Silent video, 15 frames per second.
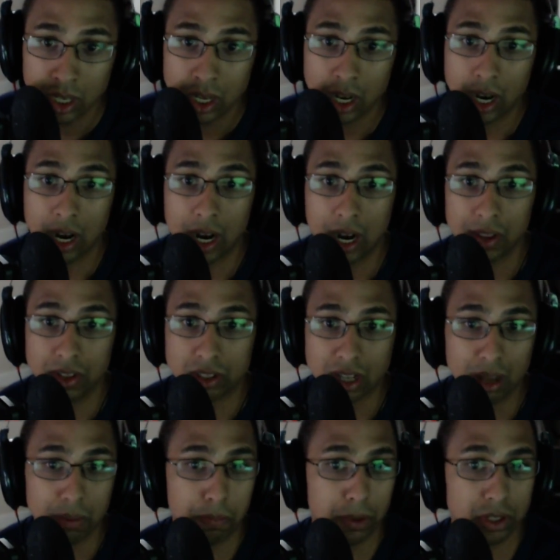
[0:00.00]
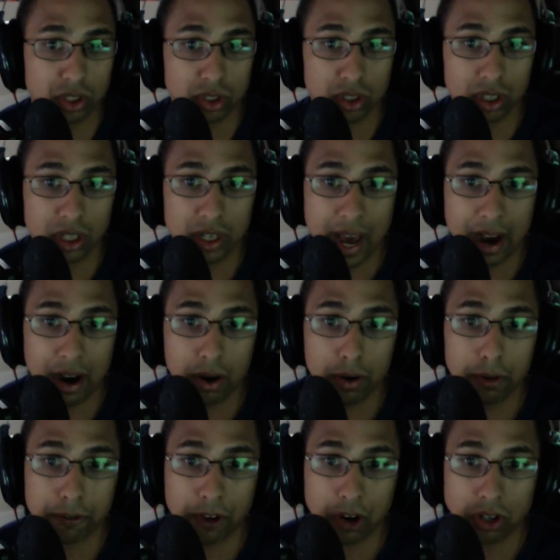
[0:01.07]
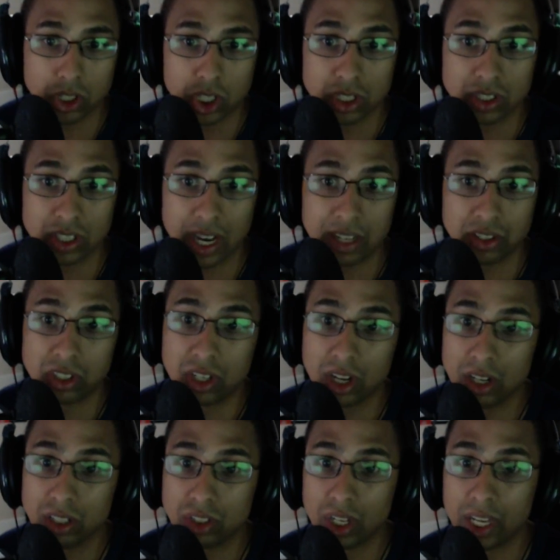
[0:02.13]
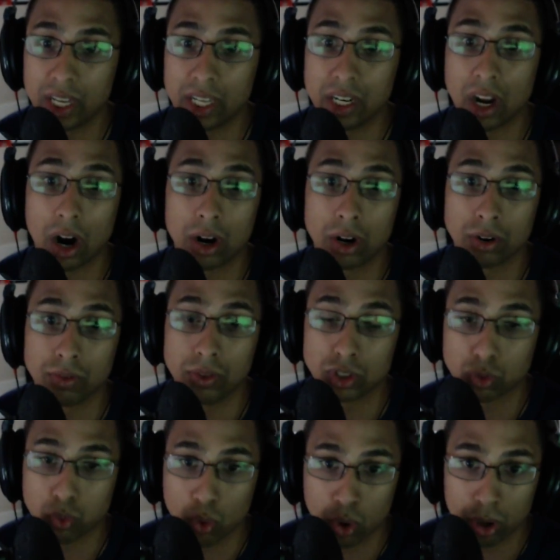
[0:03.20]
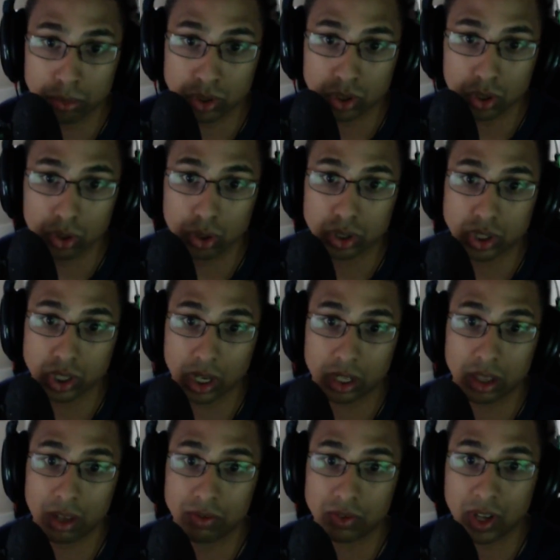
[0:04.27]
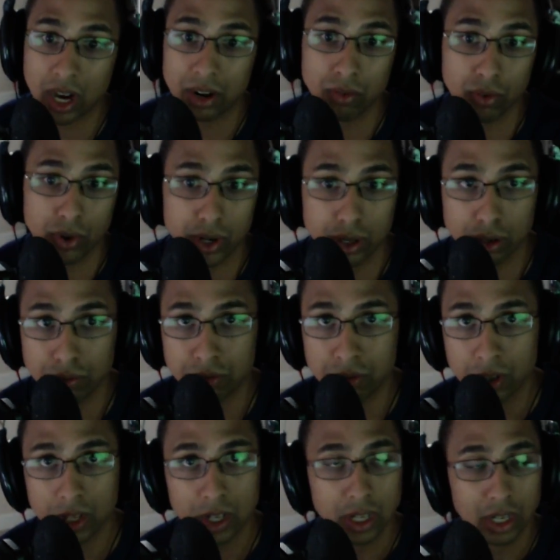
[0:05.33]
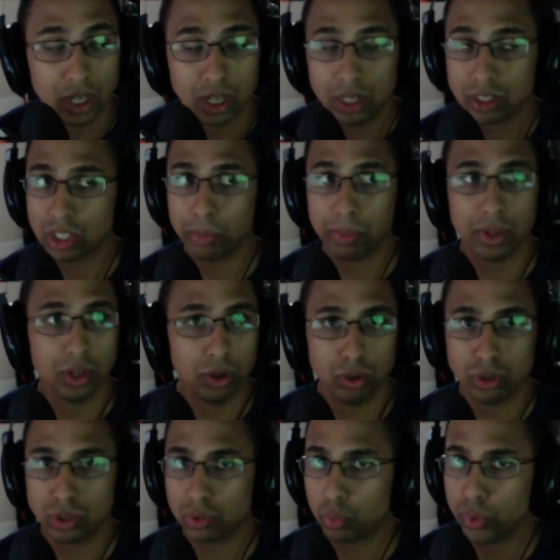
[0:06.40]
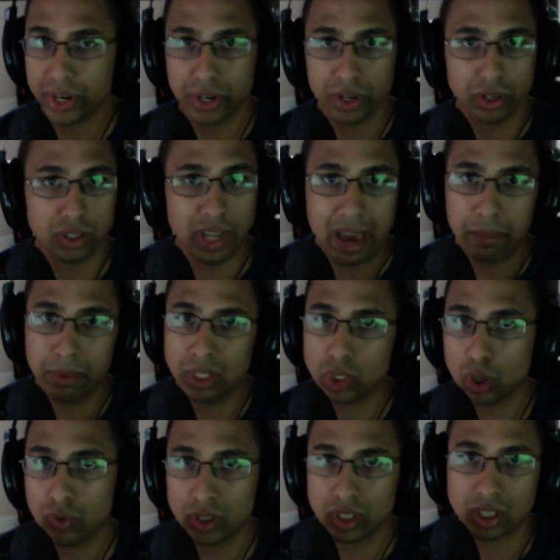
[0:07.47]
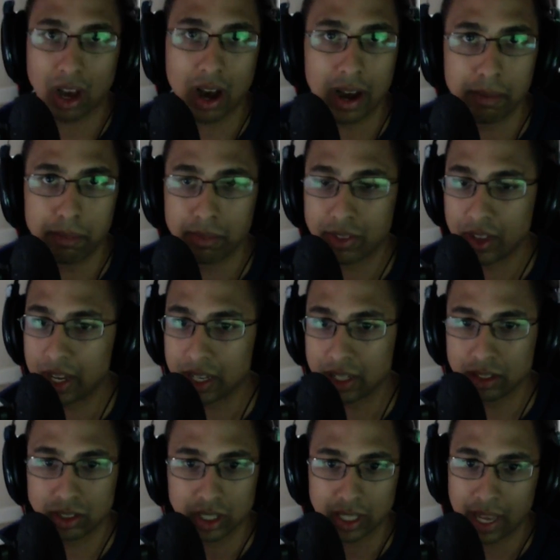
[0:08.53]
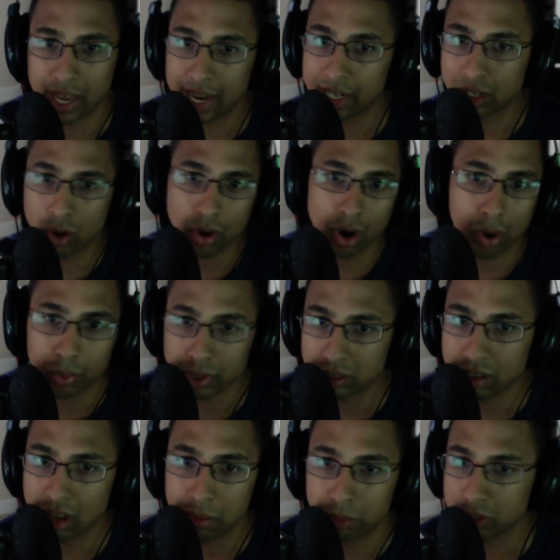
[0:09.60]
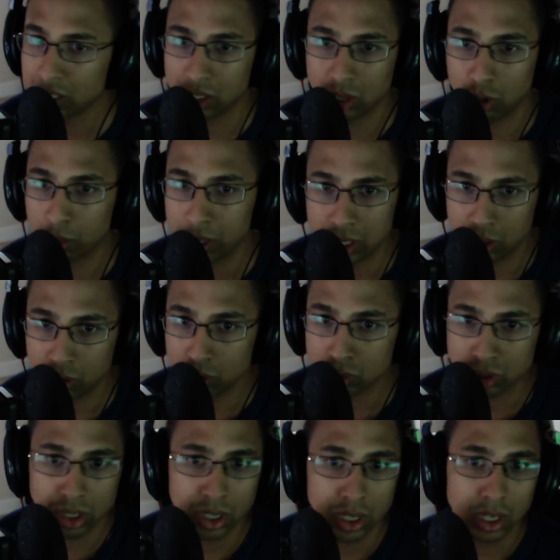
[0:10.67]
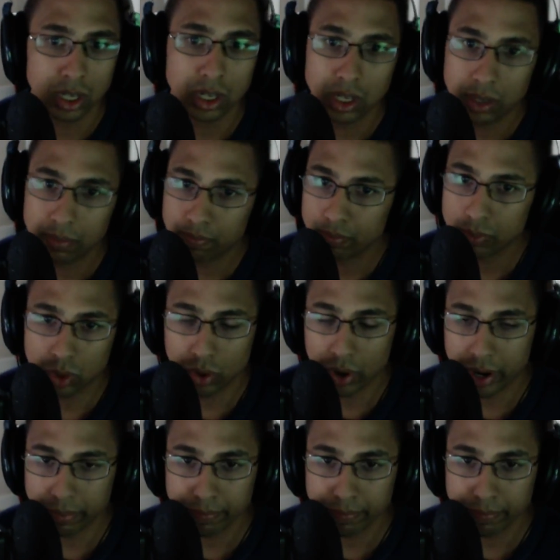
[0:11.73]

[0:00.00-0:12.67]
The Tempest now functions as it does in Heart of the Swarm. So it looks like they've gotten rid of some of those weird damage over time things that they had going on with the Tempest that nobody used. Great.